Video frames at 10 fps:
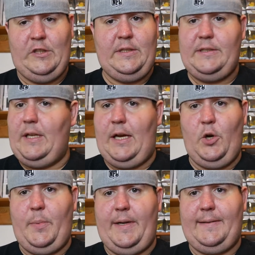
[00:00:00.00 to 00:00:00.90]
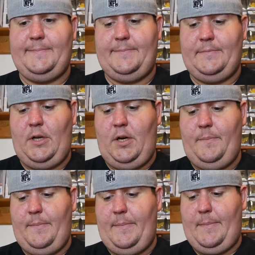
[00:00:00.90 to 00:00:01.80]
It's not opening.
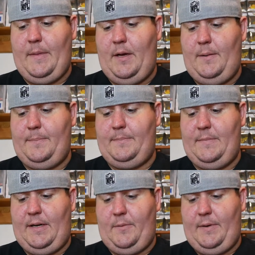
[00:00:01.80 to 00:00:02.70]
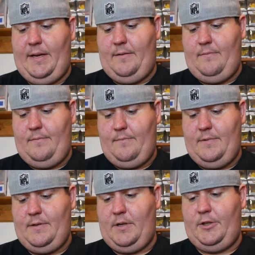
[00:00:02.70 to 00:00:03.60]
Oh, oh, there it went.
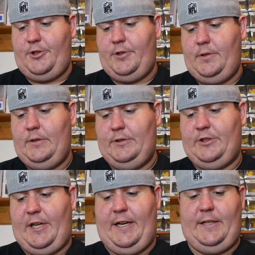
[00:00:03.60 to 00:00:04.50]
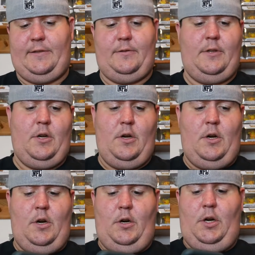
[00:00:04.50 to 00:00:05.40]
Search, scan.
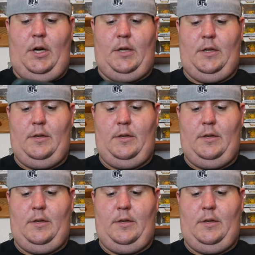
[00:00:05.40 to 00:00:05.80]
Whew.